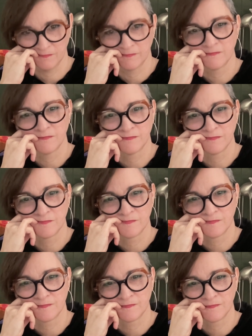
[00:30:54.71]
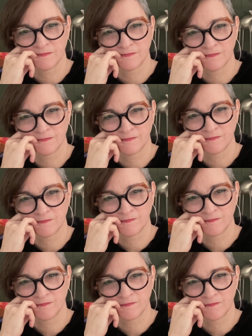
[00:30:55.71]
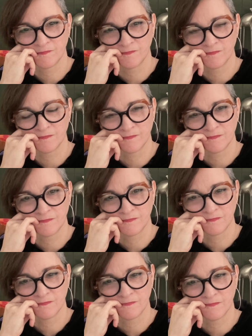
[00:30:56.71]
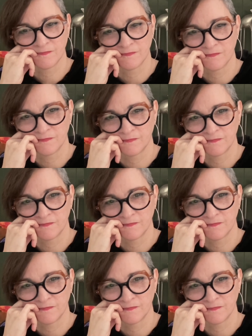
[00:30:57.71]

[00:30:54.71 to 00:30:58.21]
(silent)